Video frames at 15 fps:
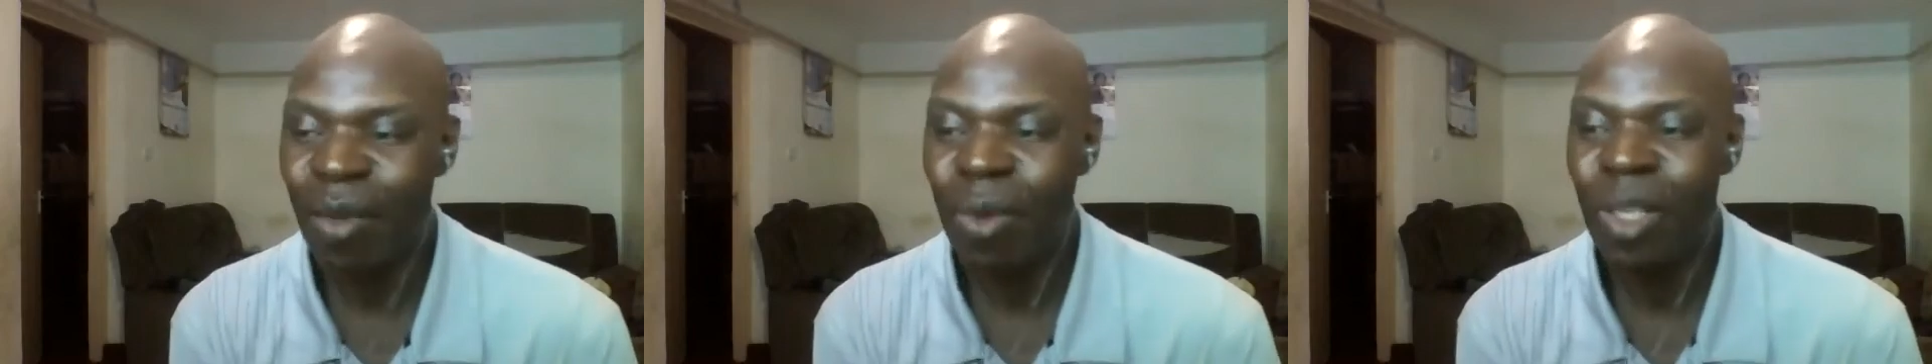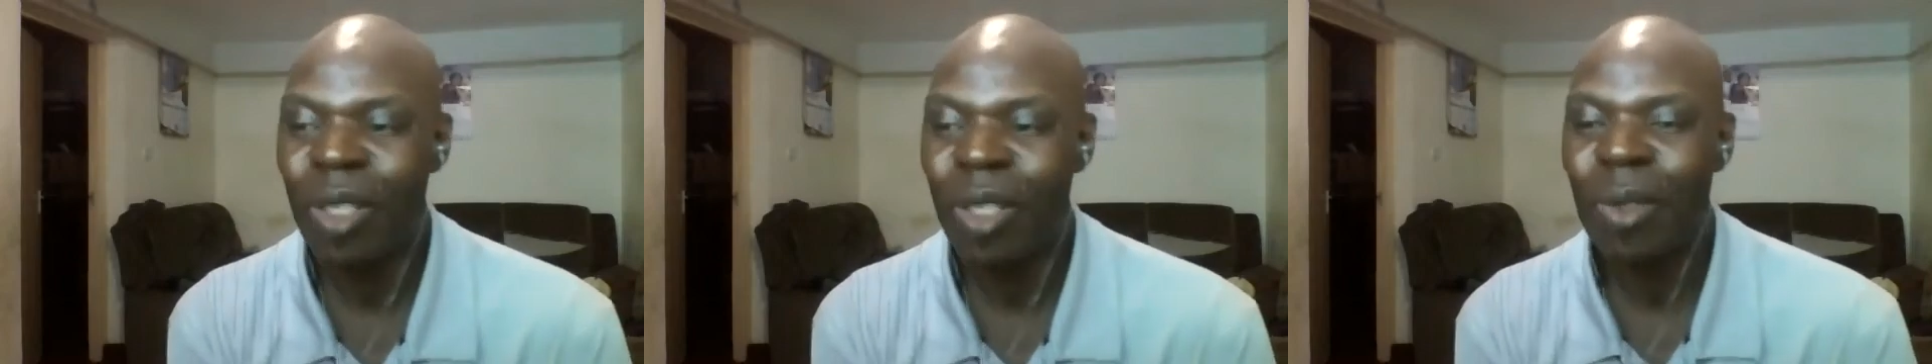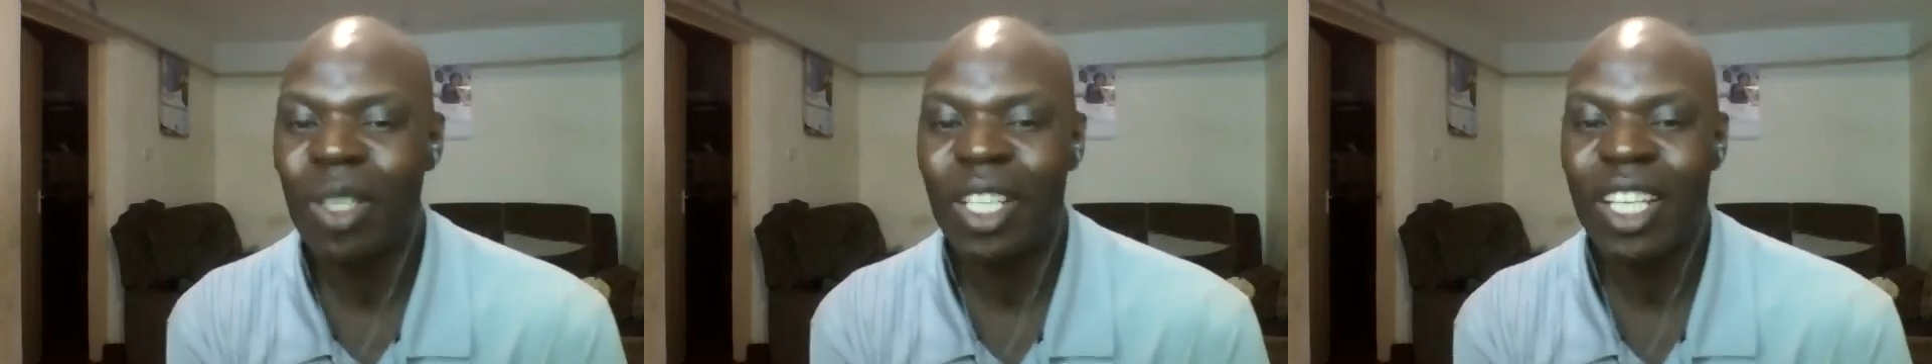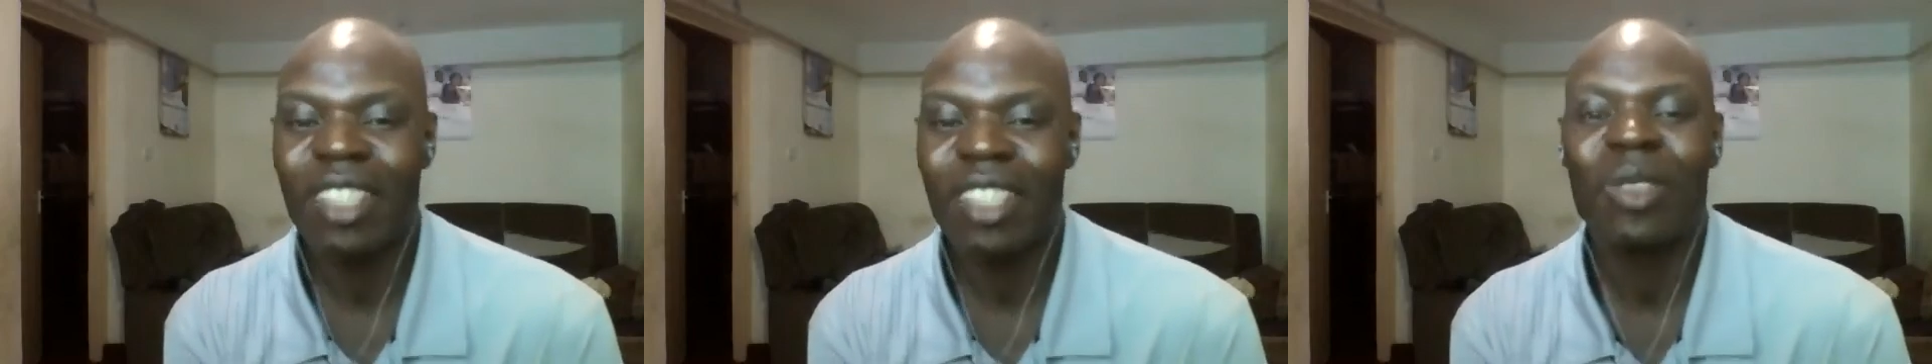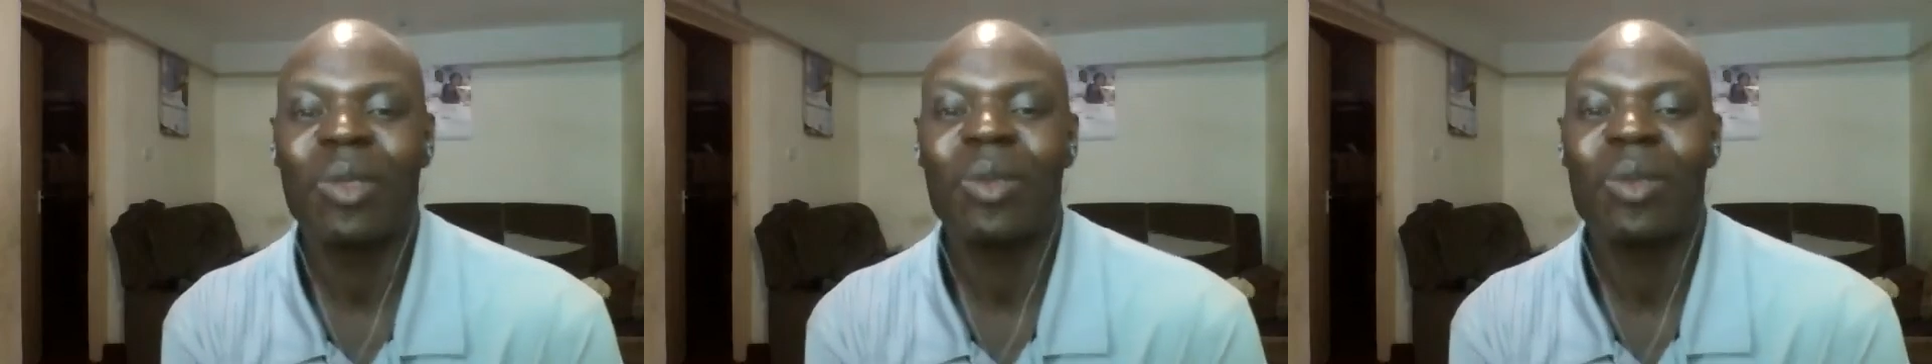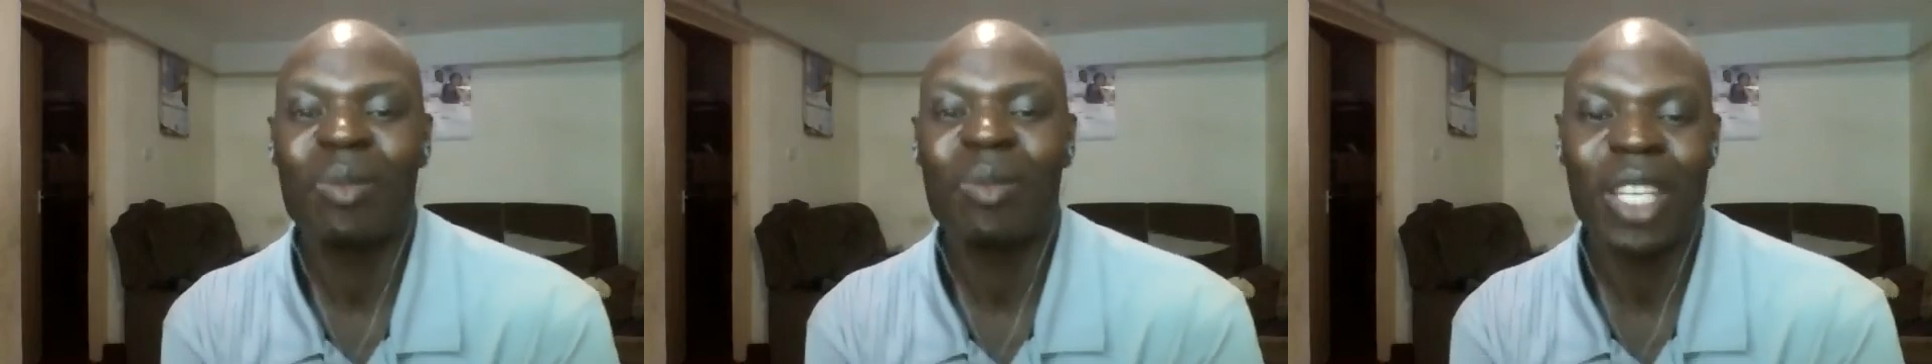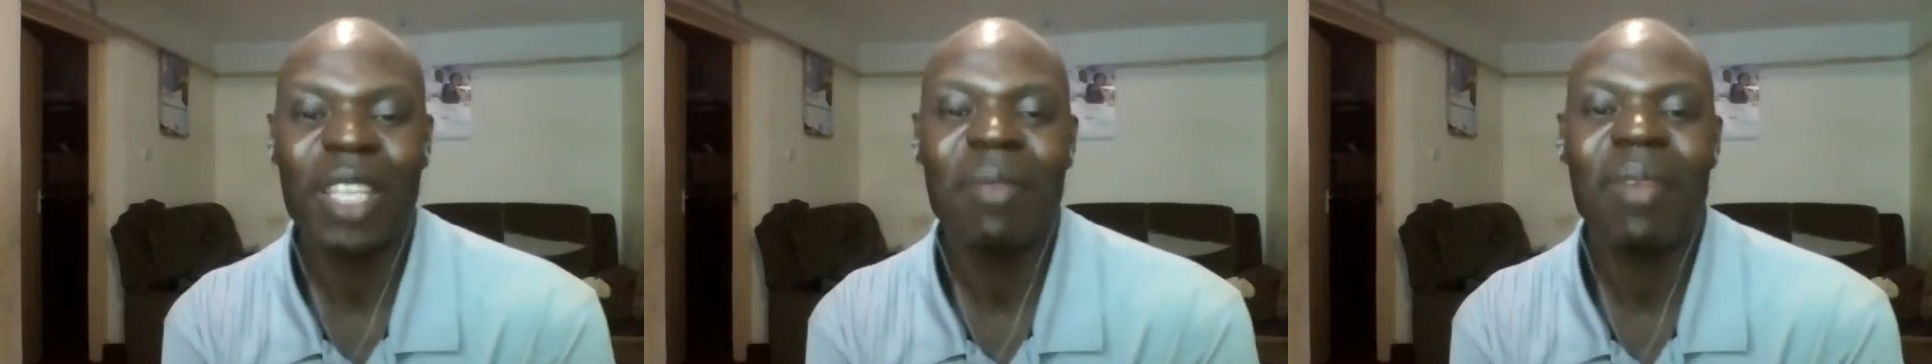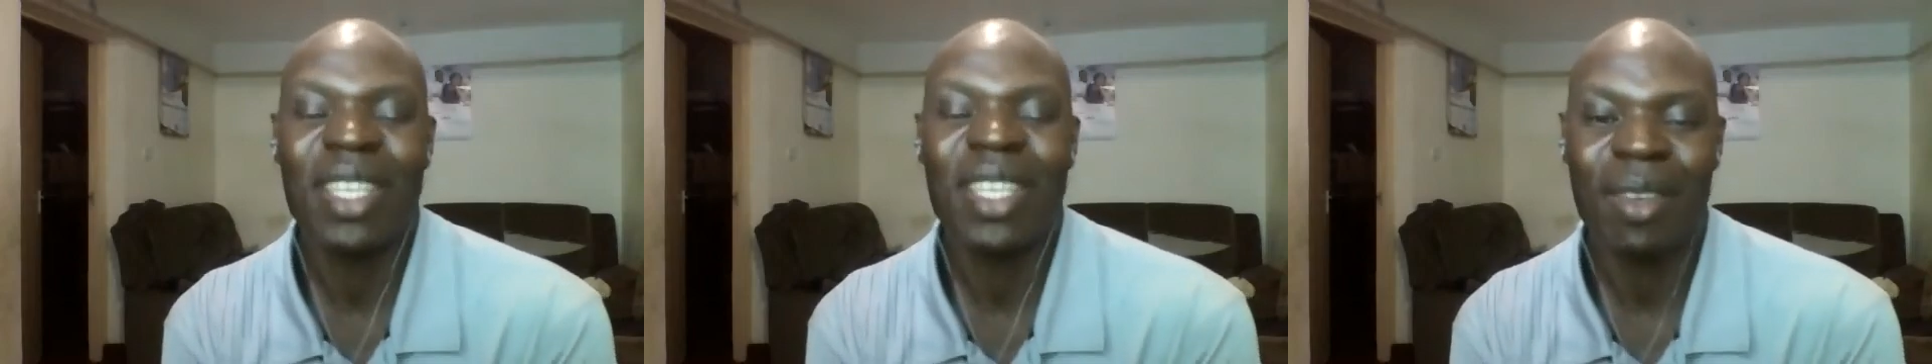We're looking at to
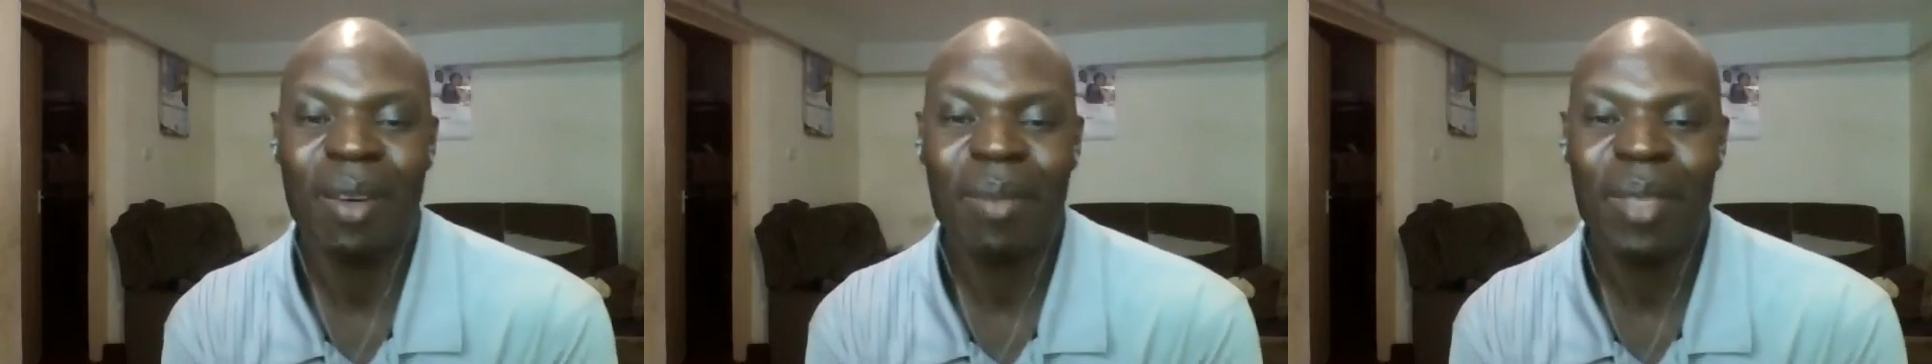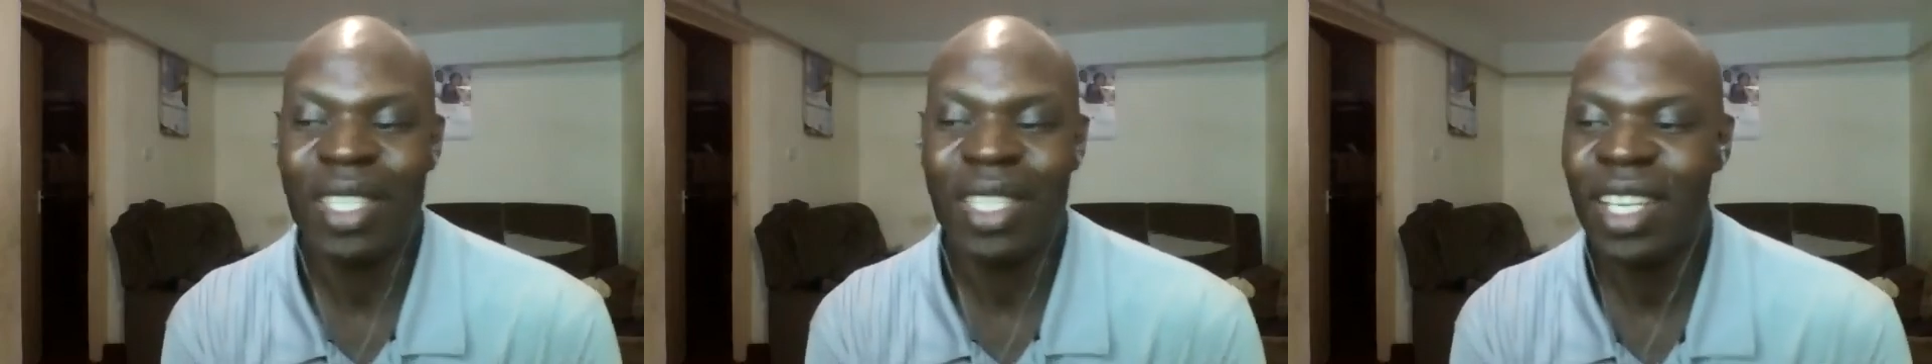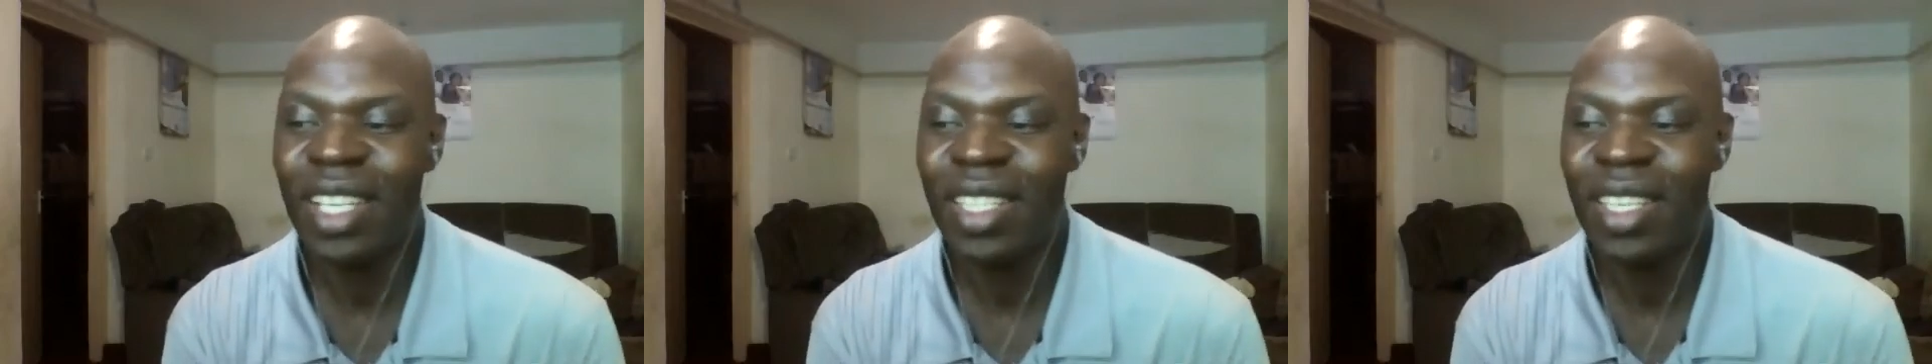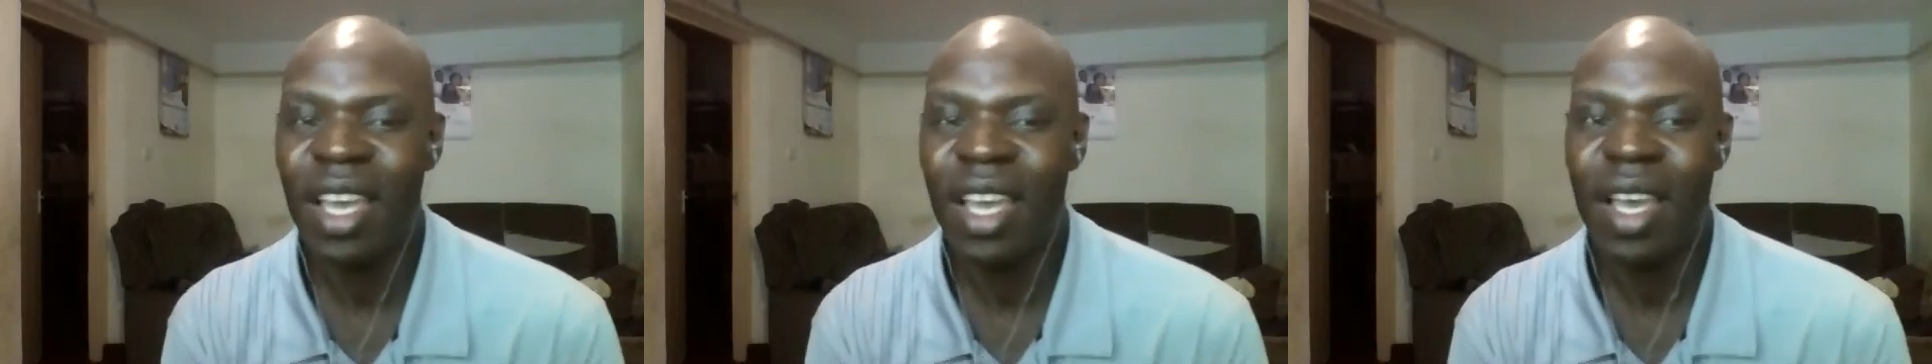minimize our mistakes.